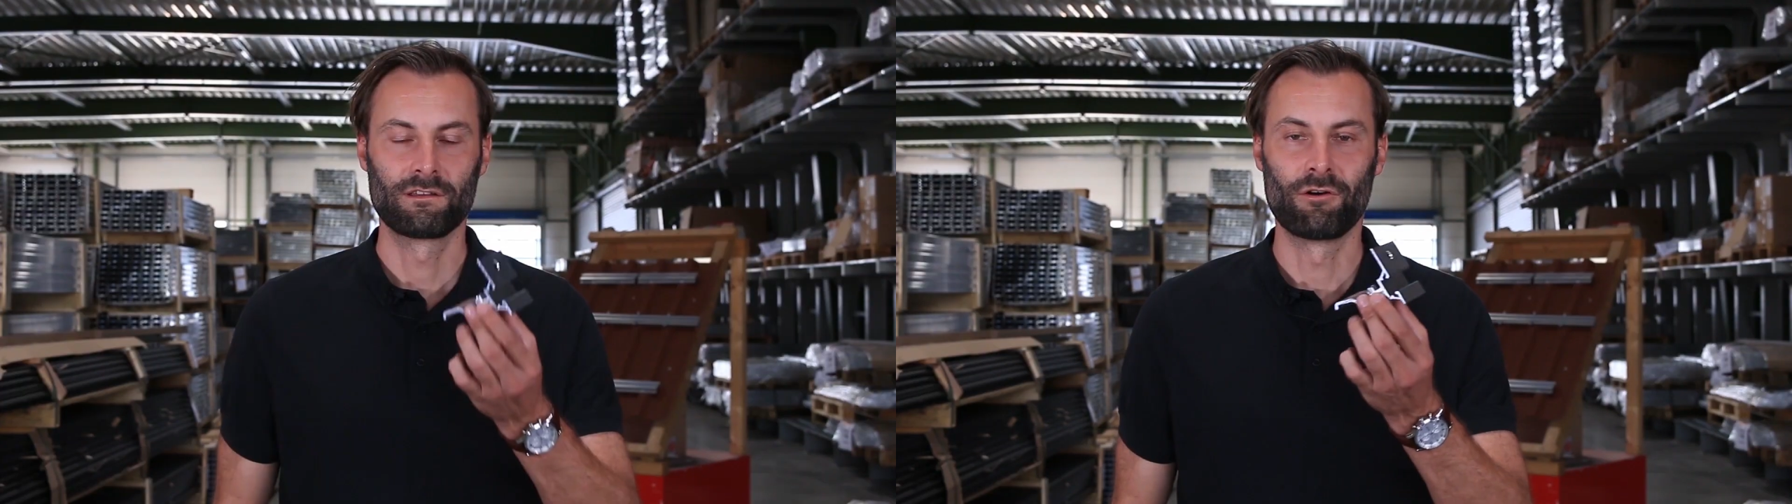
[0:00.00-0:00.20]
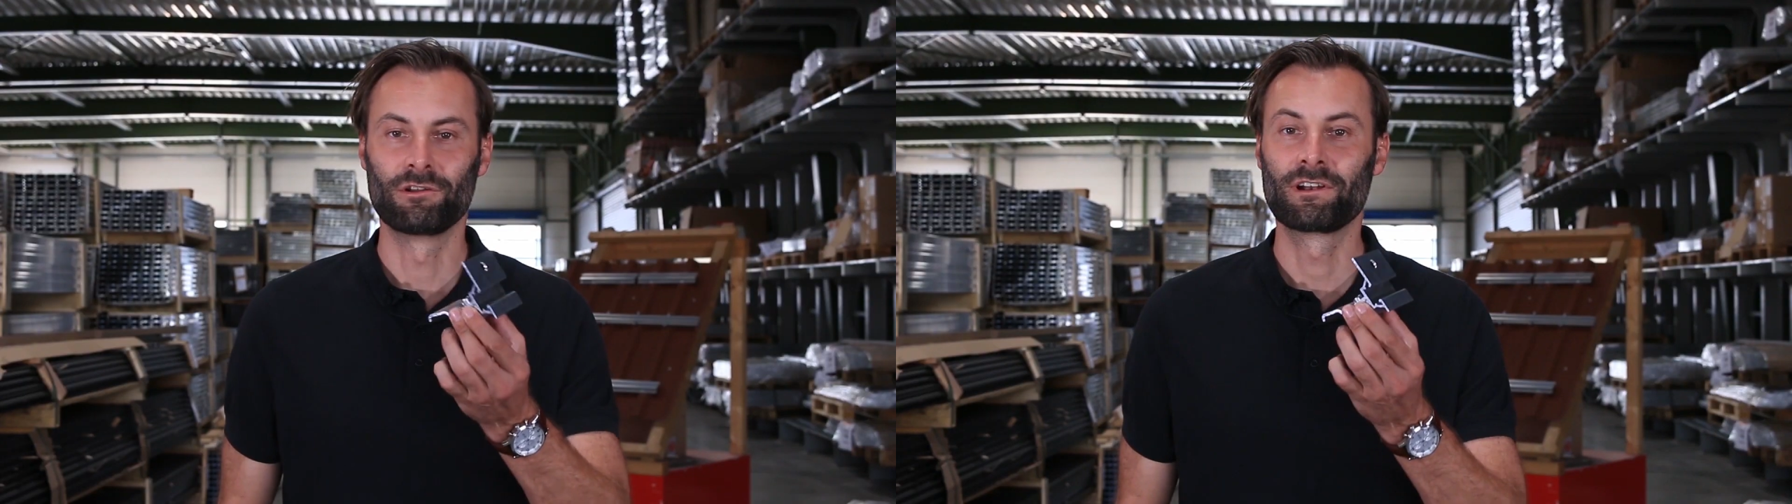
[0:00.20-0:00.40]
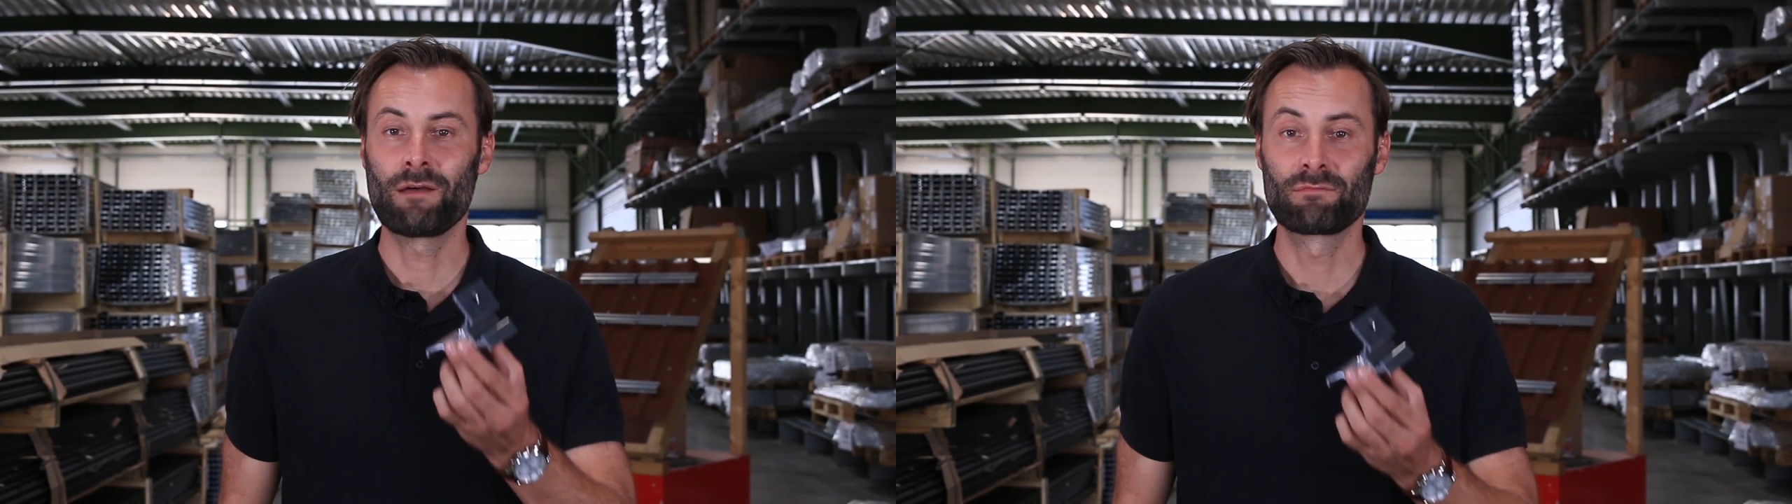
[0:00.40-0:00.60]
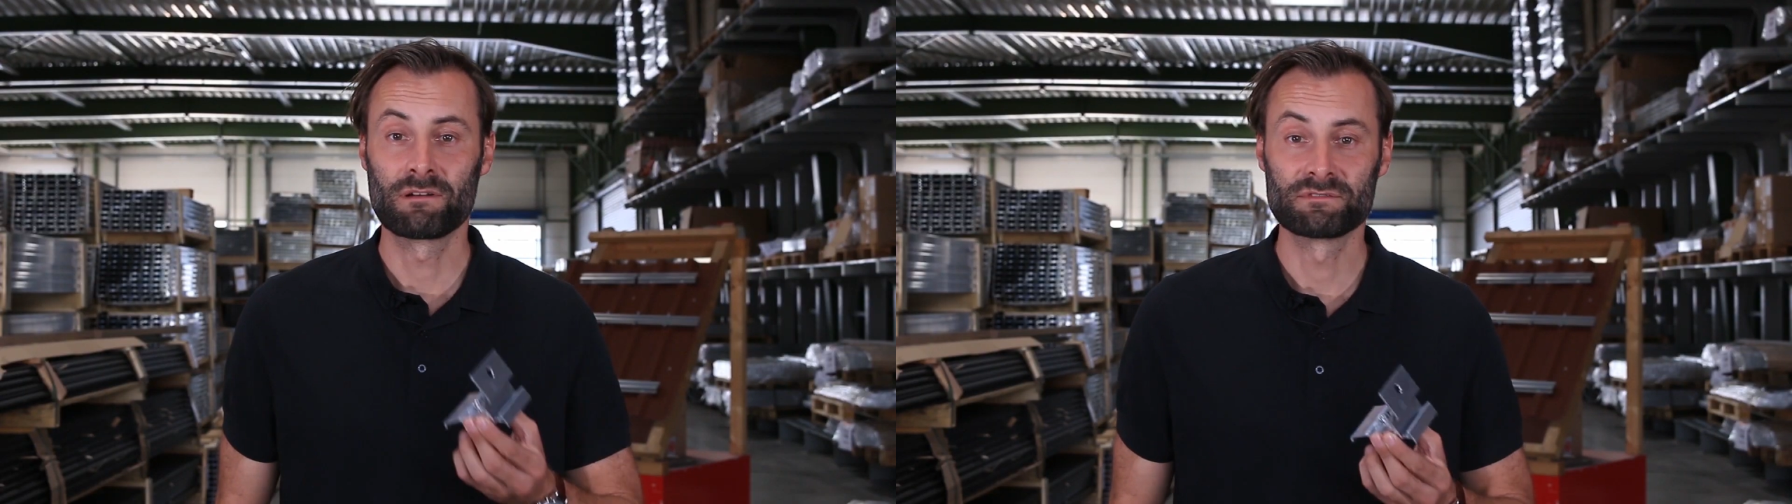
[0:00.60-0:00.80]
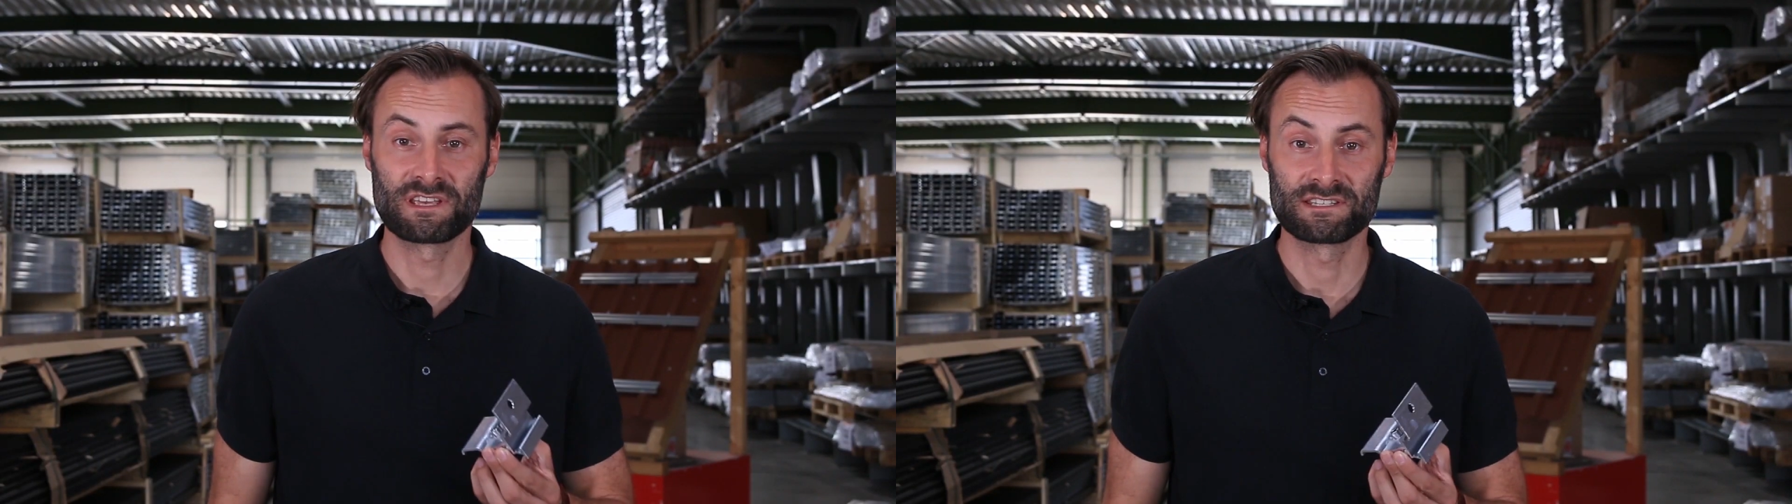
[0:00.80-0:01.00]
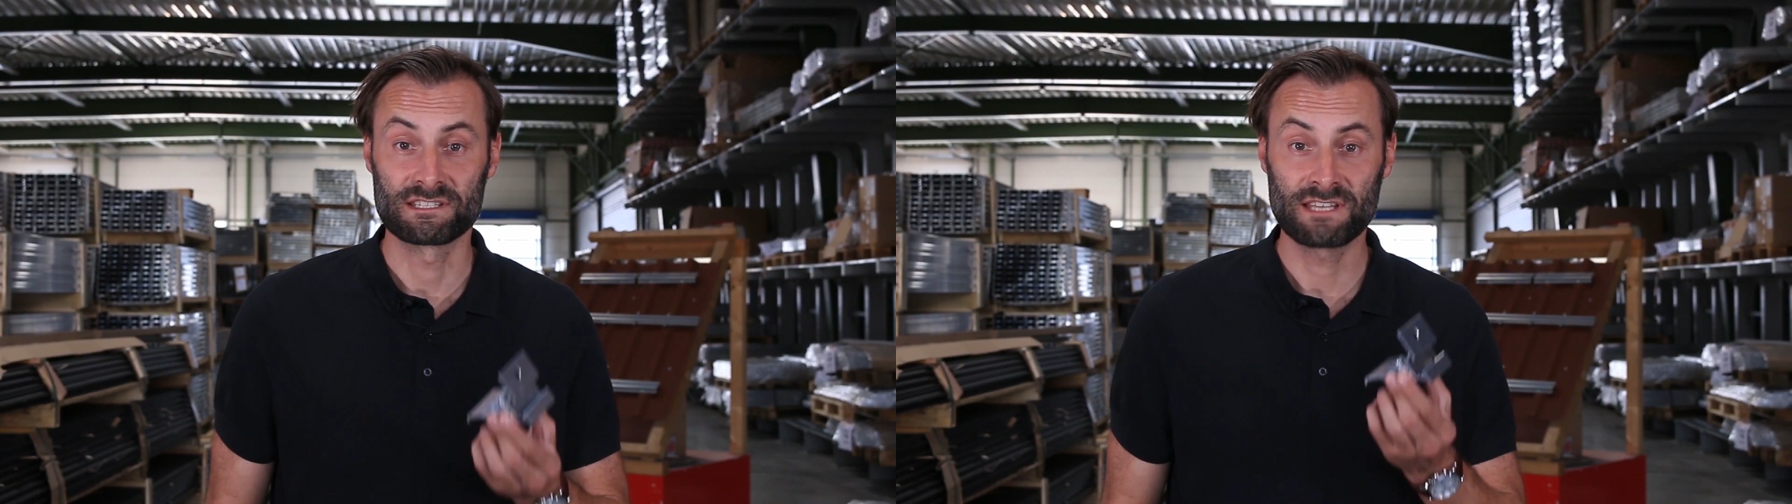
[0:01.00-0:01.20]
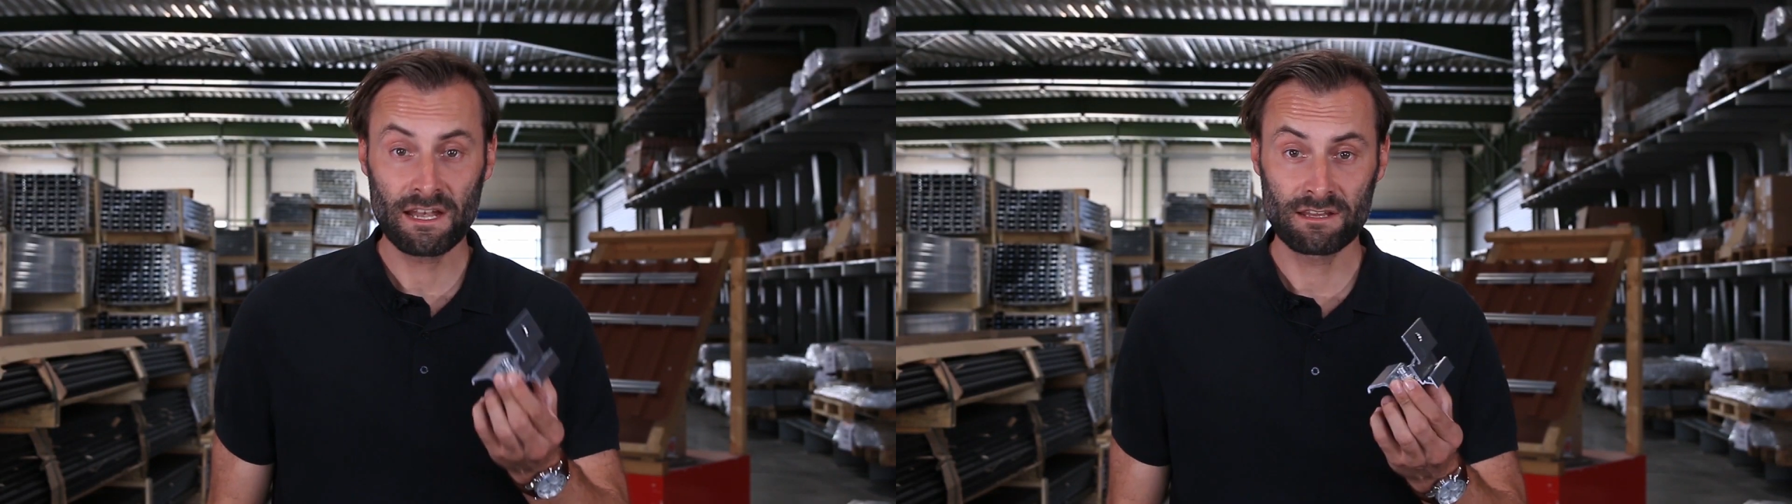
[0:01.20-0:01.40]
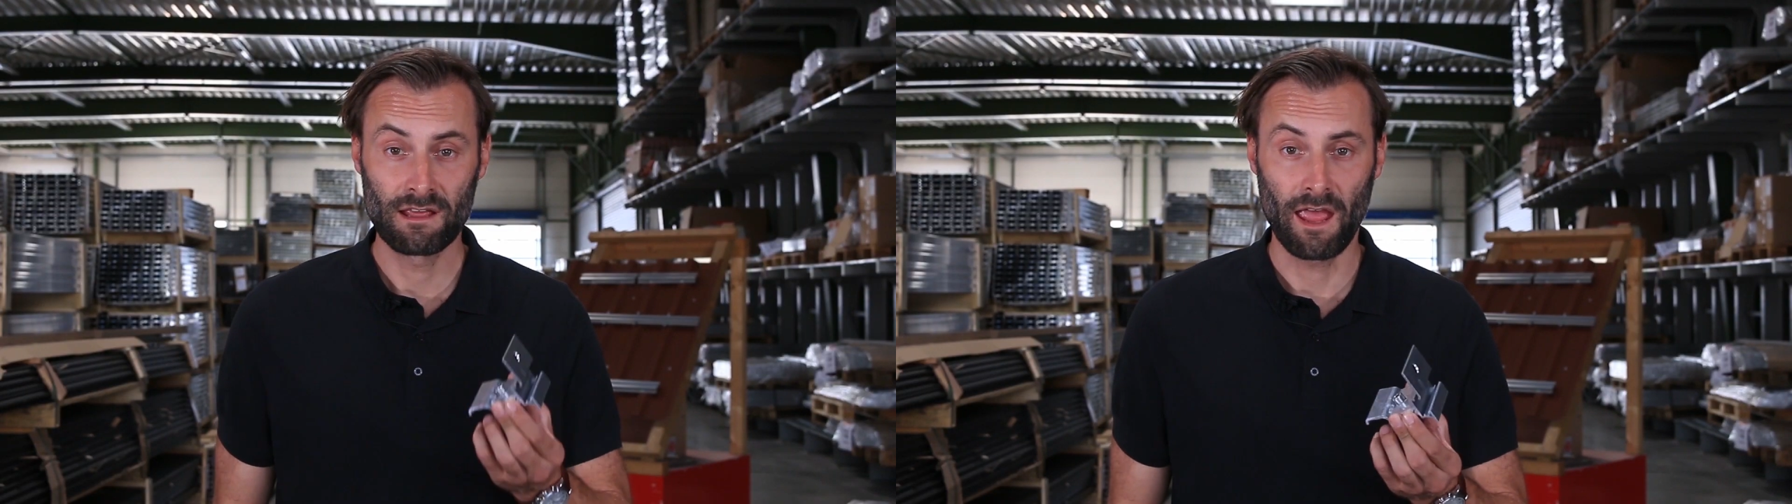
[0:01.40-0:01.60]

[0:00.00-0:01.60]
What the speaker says: The whole clamp comes as a set